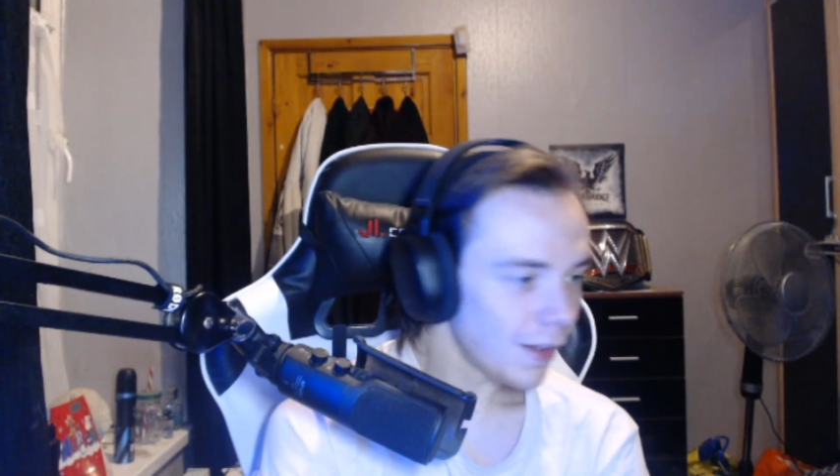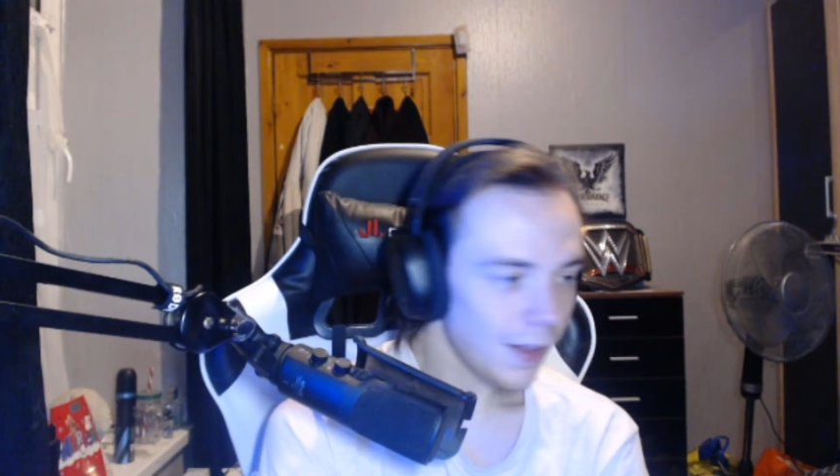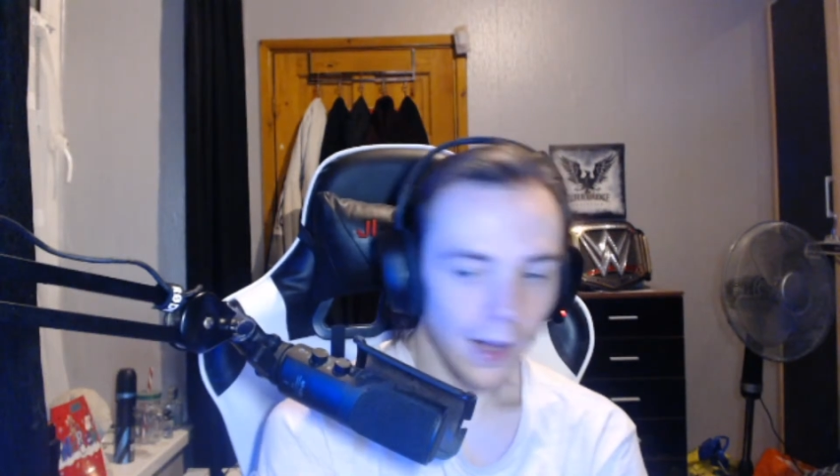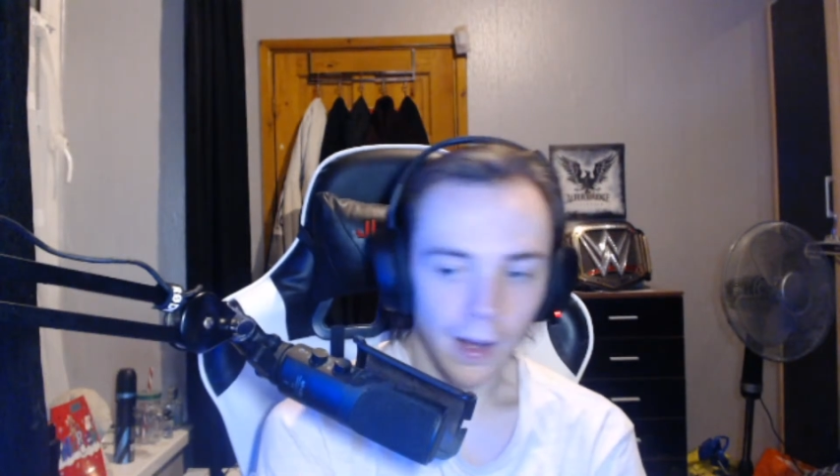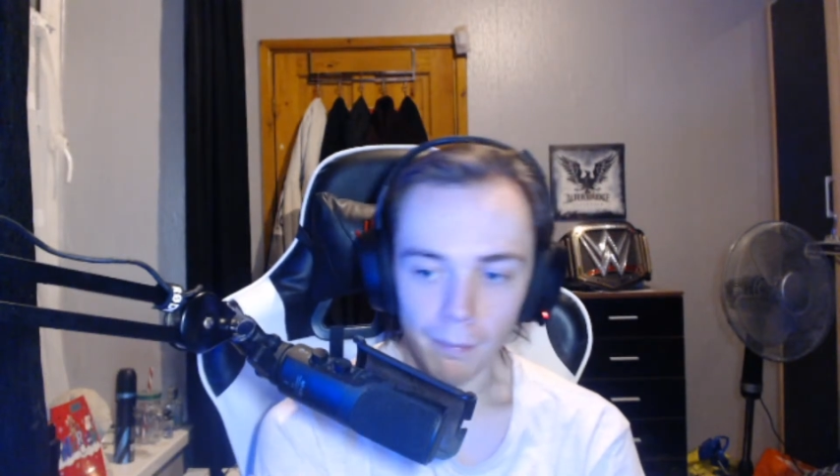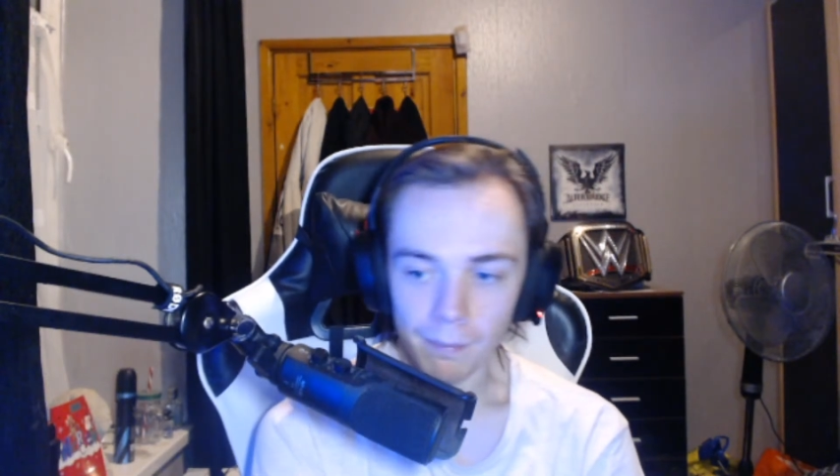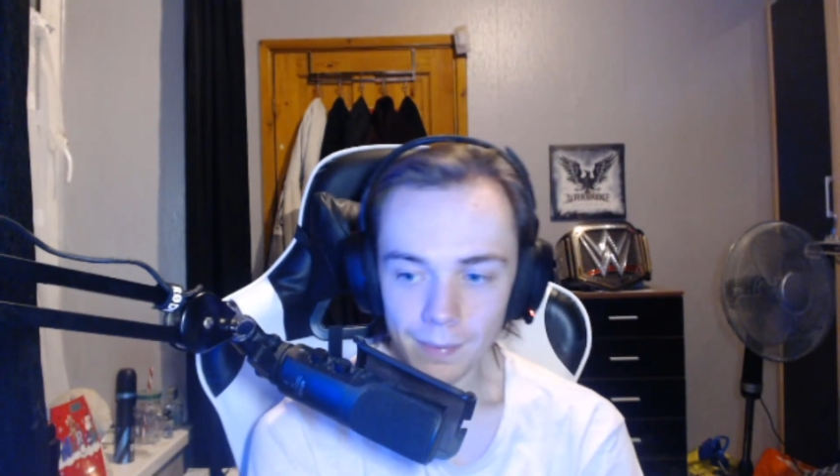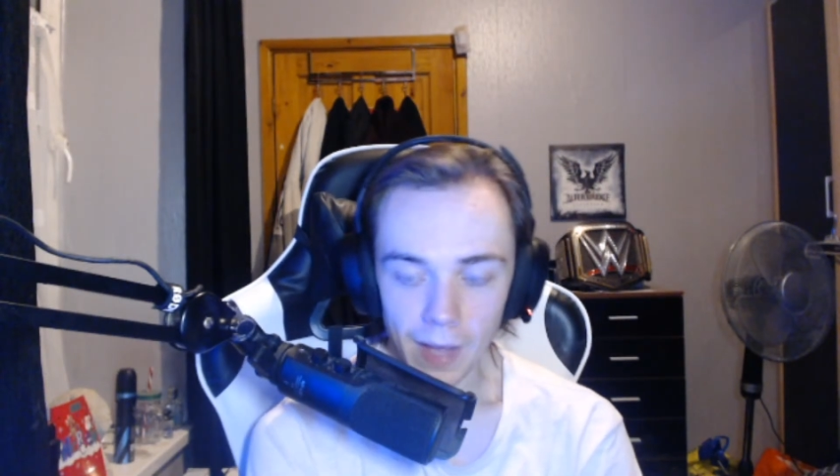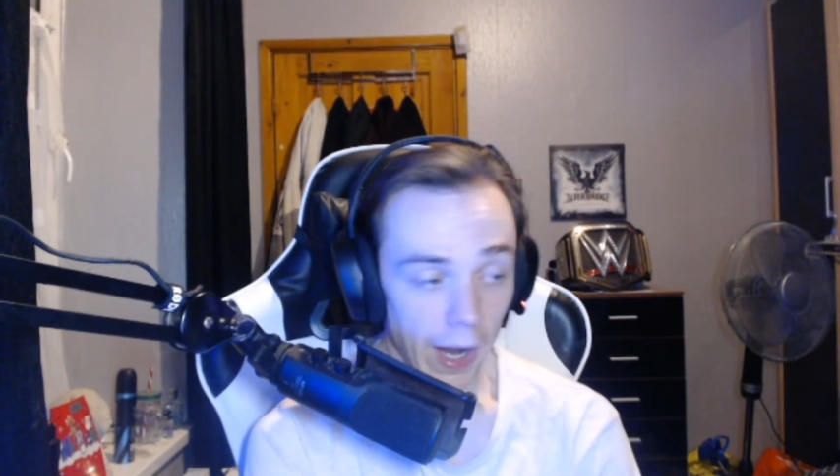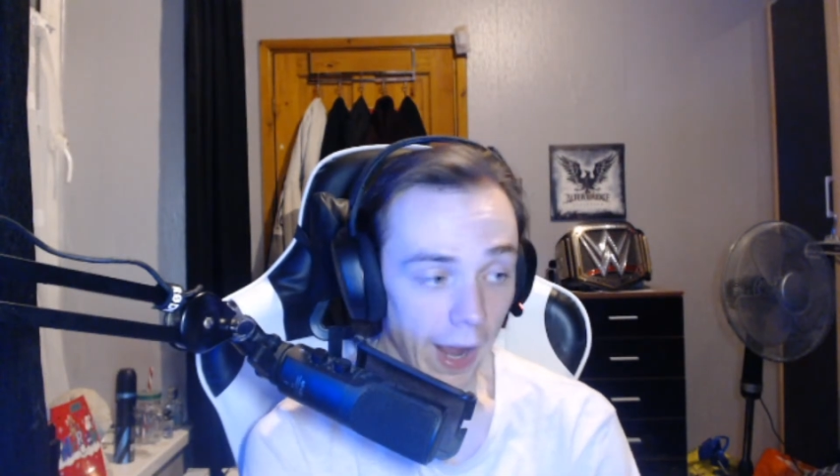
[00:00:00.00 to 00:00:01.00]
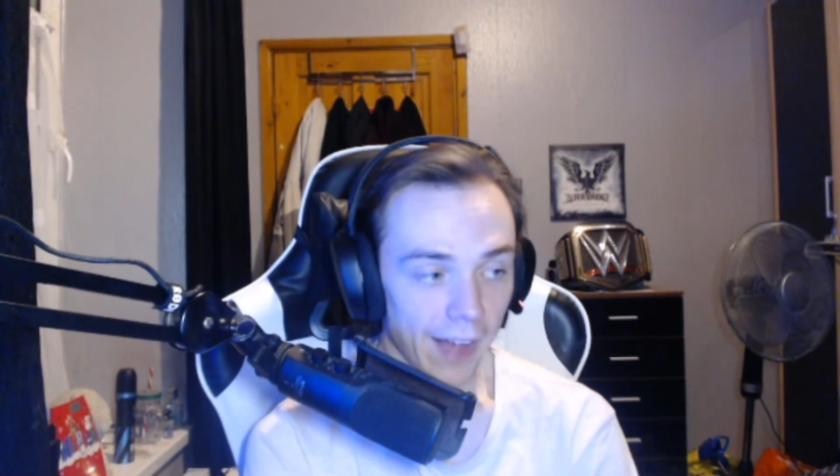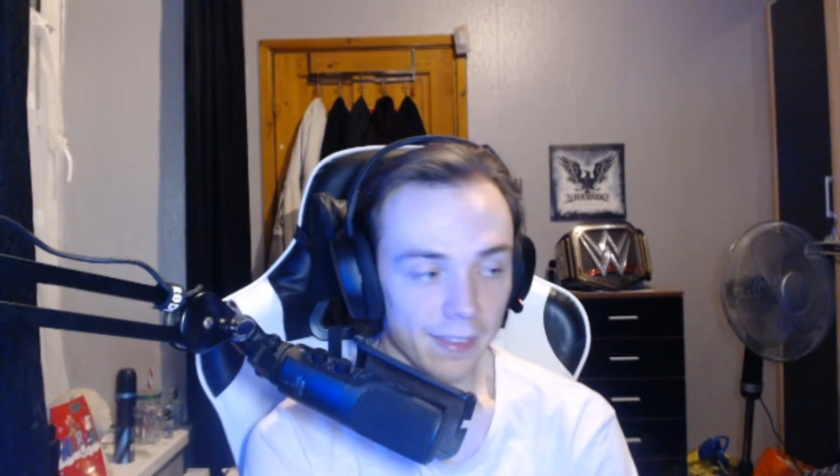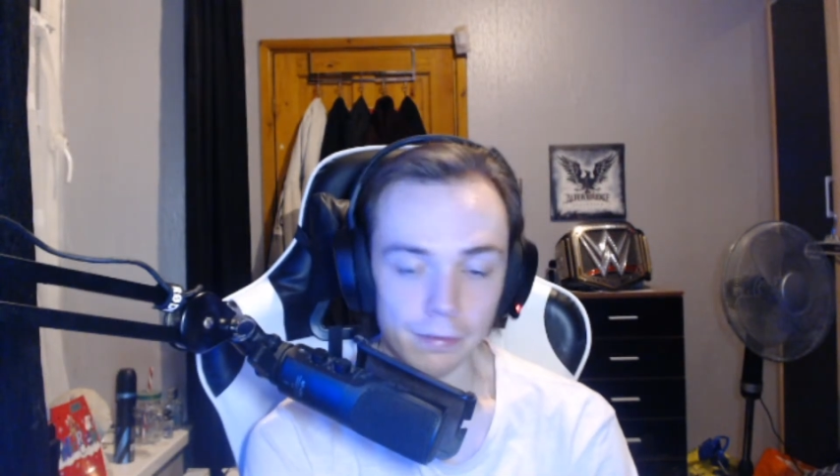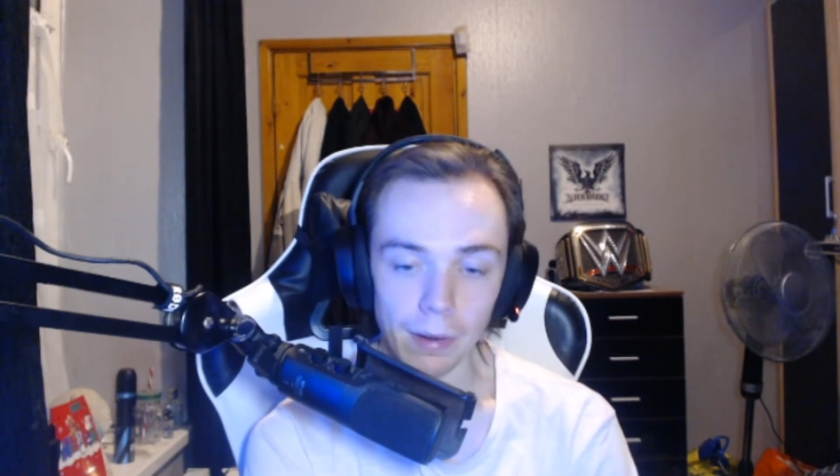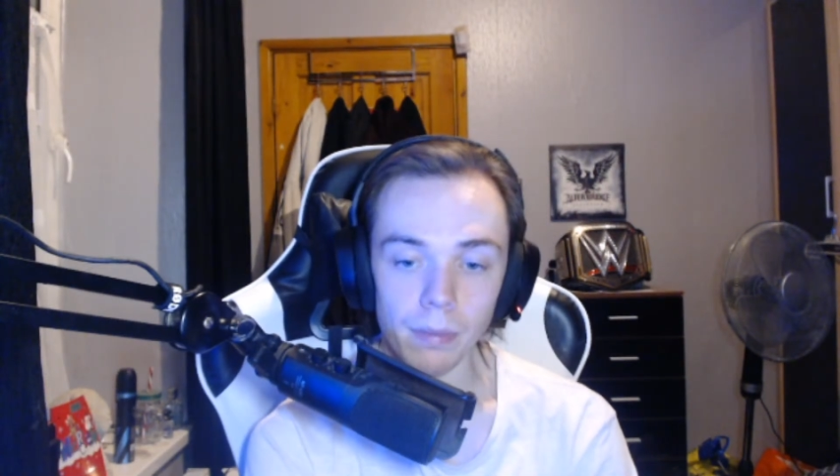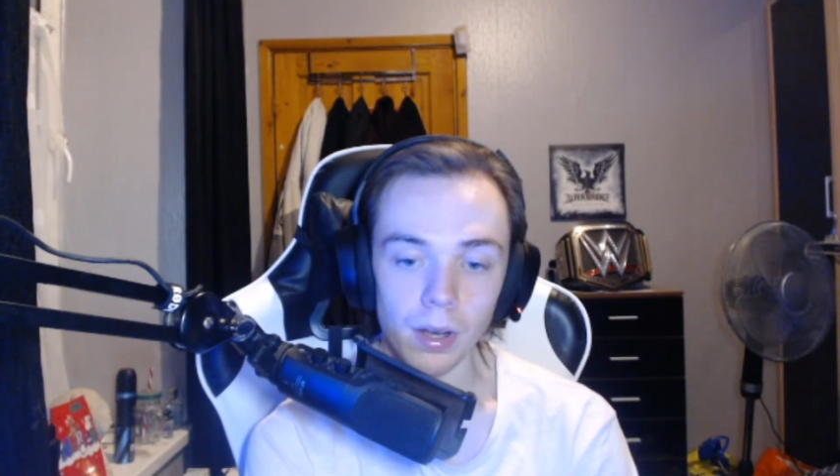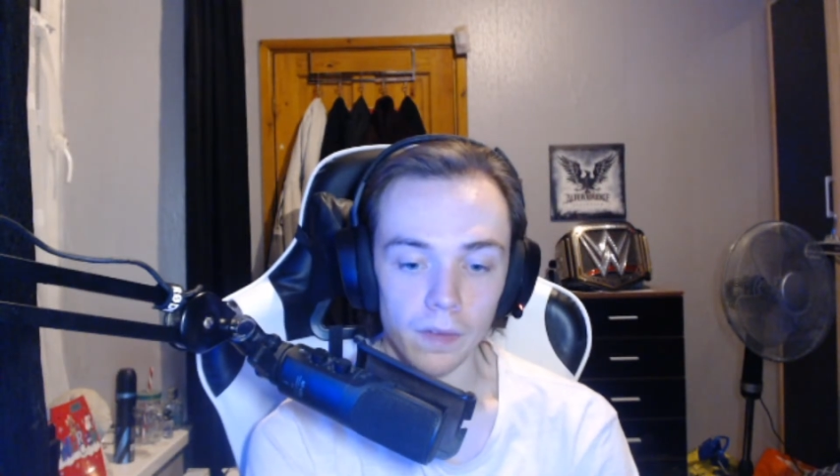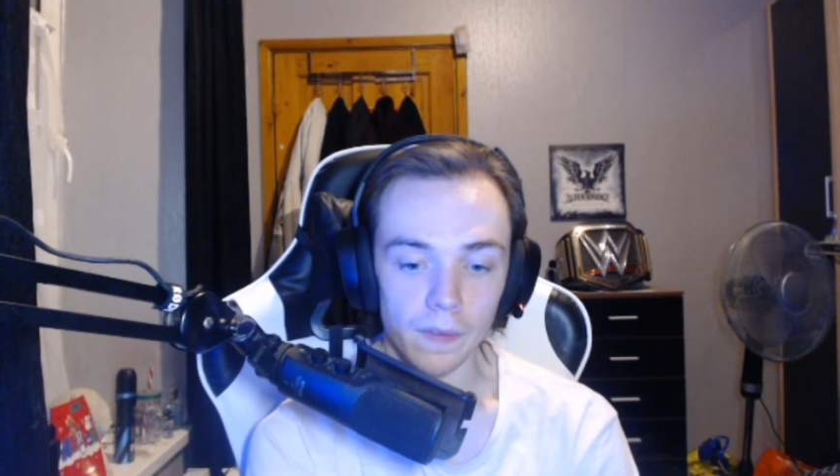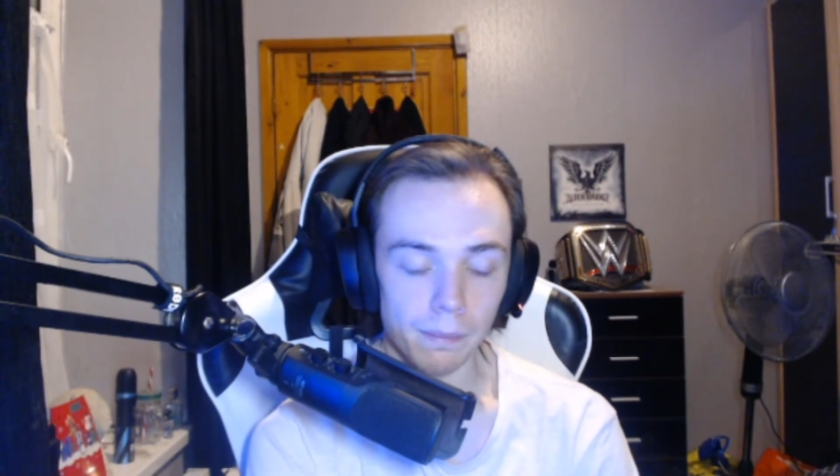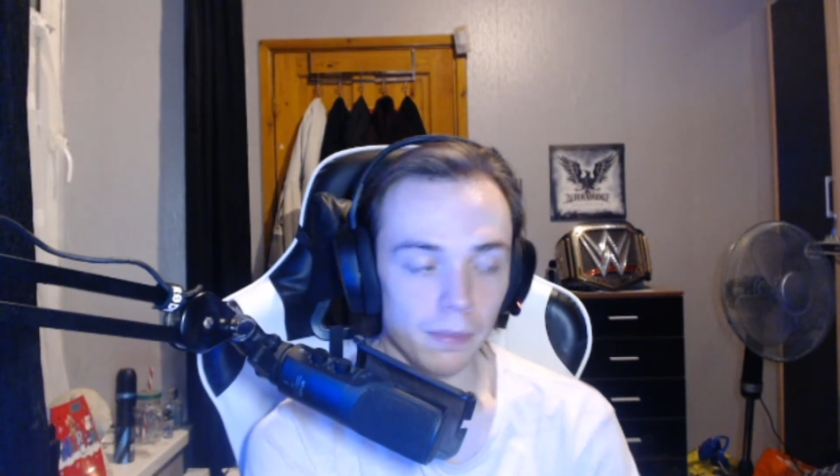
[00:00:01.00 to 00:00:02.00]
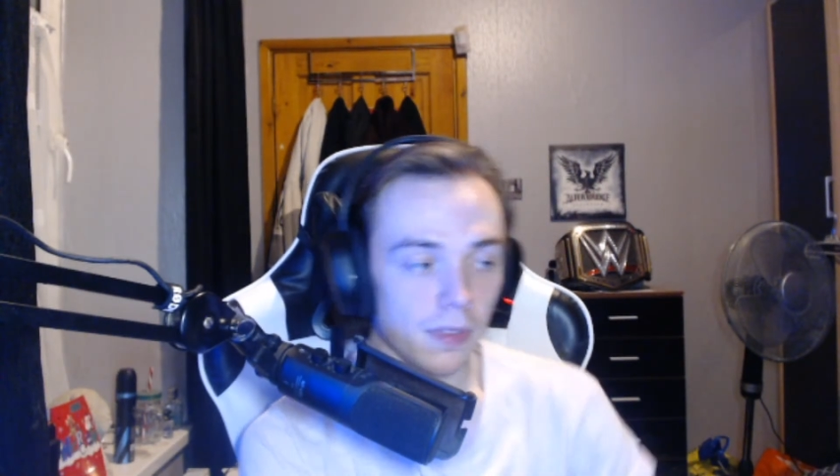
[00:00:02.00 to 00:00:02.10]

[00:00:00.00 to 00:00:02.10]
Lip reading: And I had the Rumble on